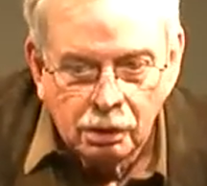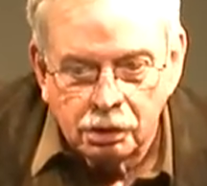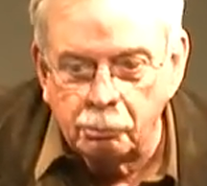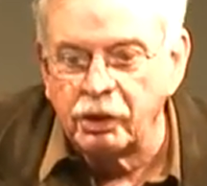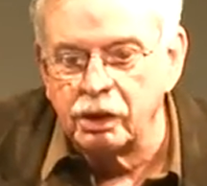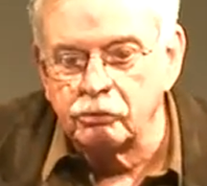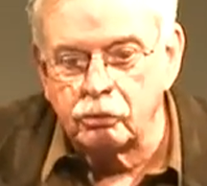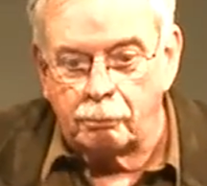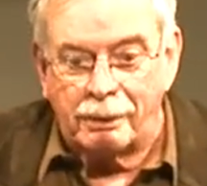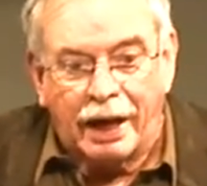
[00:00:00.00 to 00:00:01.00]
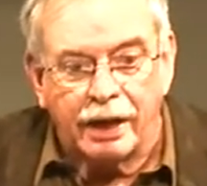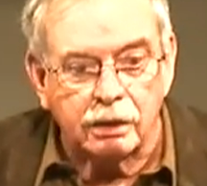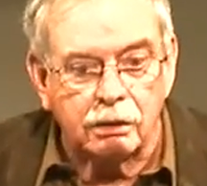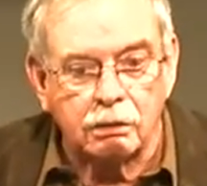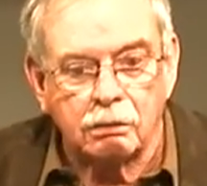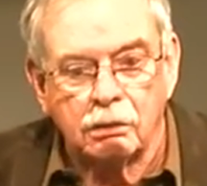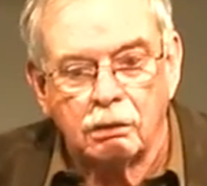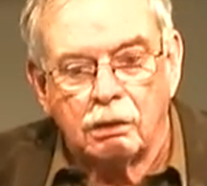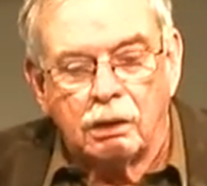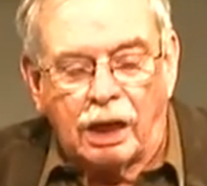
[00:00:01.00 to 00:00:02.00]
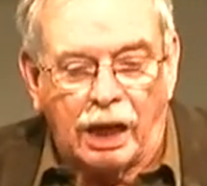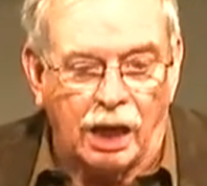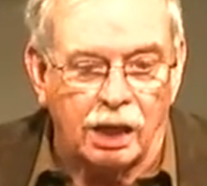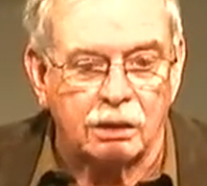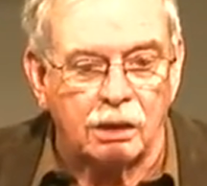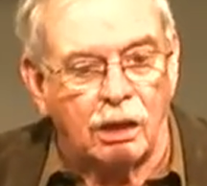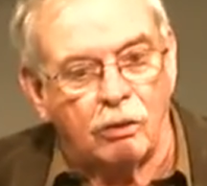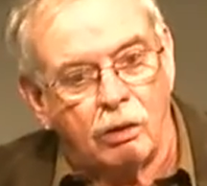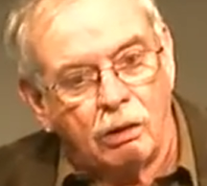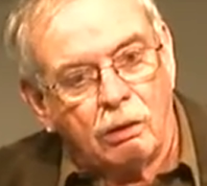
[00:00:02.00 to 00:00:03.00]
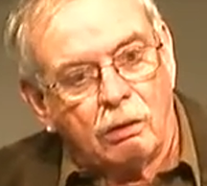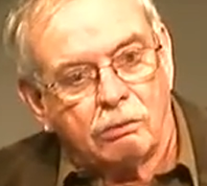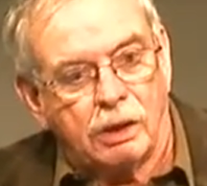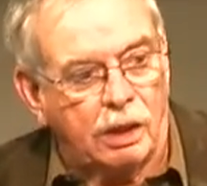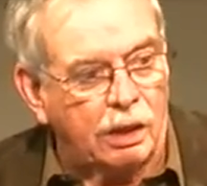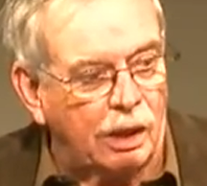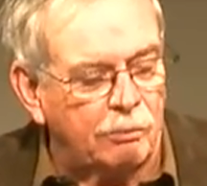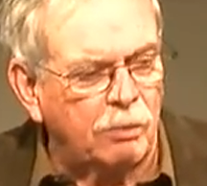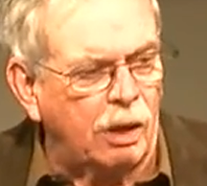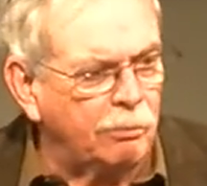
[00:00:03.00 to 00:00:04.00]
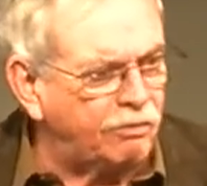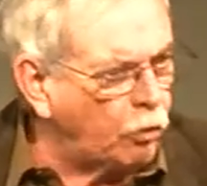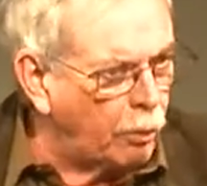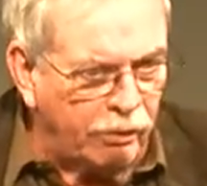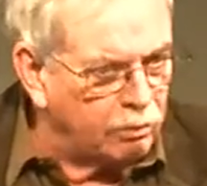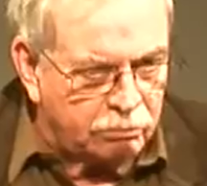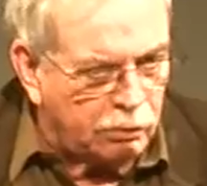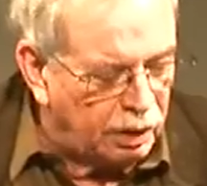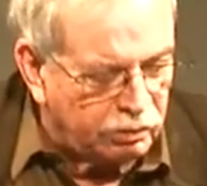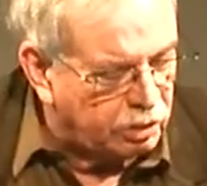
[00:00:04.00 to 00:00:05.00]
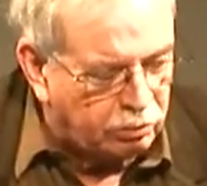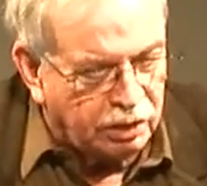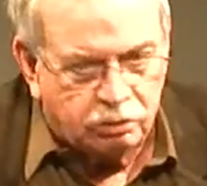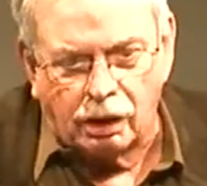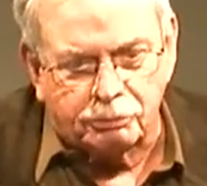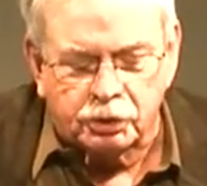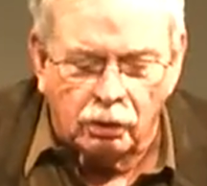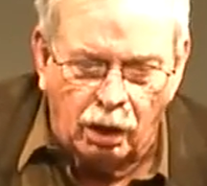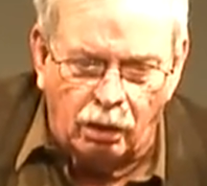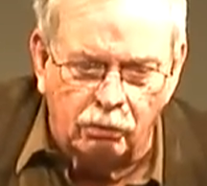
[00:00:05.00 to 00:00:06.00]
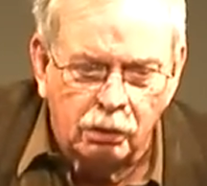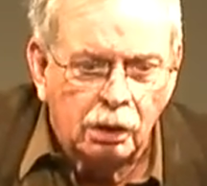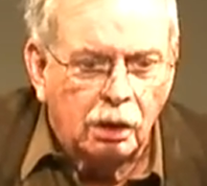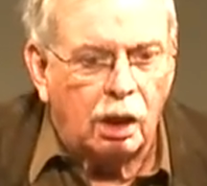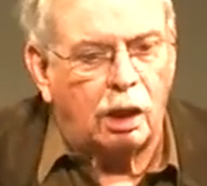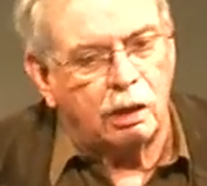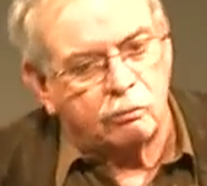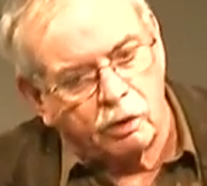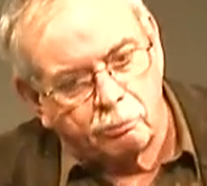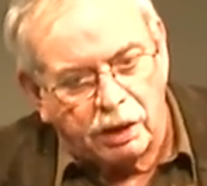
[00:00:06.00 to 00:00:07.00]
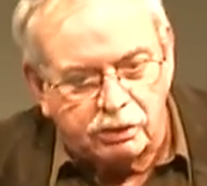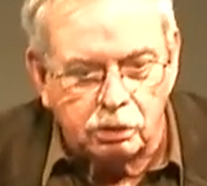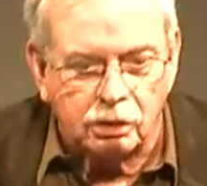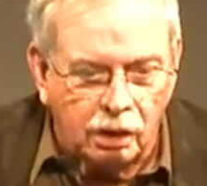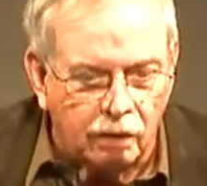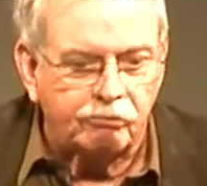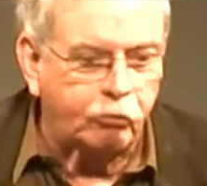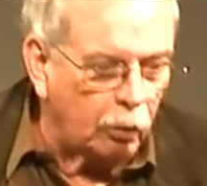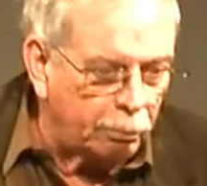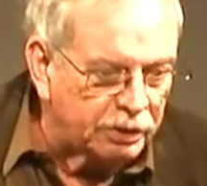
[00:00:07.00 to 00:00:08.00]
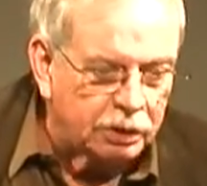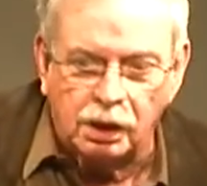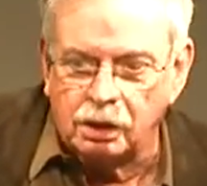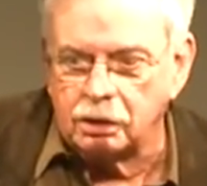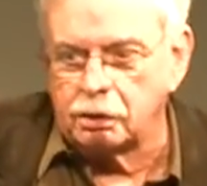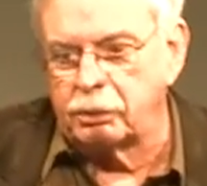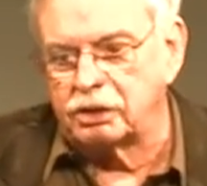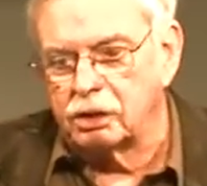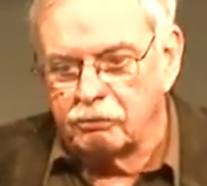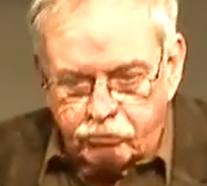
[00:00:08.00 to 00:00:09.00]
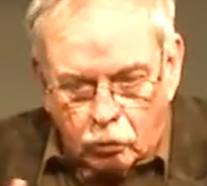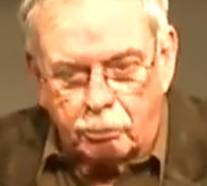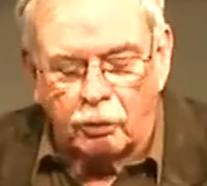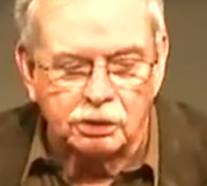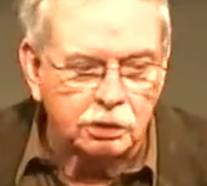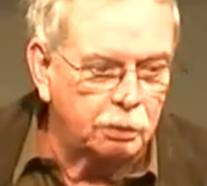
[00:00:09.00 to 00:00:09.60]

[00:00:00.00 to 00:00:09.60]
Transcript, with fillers: to put into a bank. And uh, the, uh, before interest rates dropped so low, uh, in one place you get 4%, another place you get